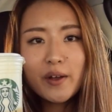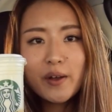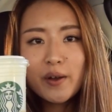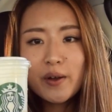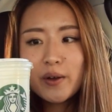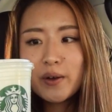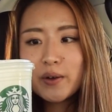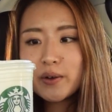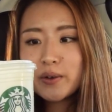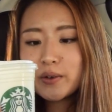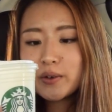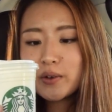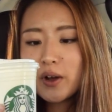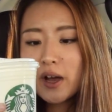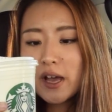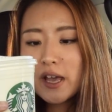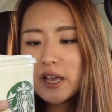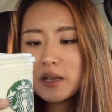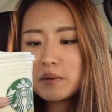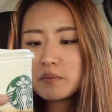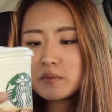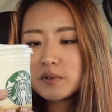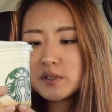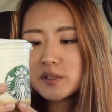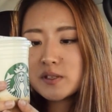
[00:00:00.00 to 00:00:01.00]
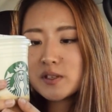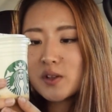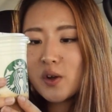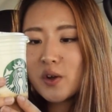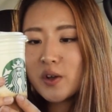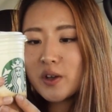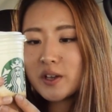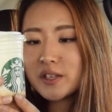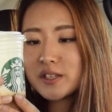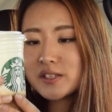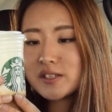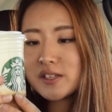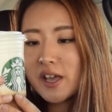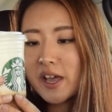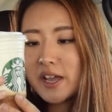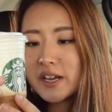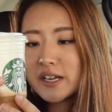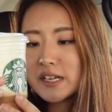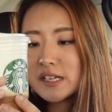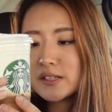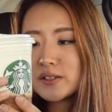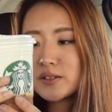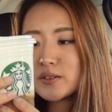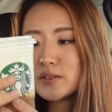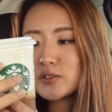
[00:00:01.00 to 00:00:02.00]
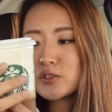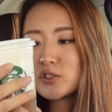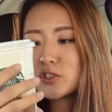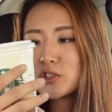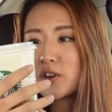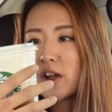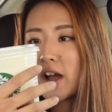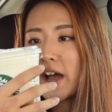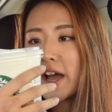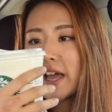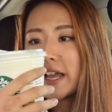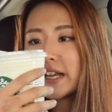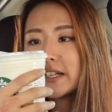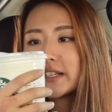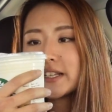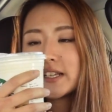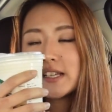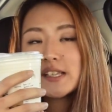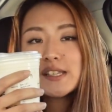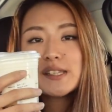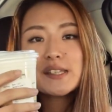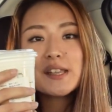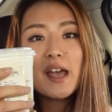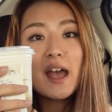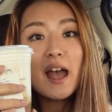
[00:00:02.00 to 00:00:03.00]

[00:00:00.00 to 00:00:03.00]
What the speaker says: I am so excited to try this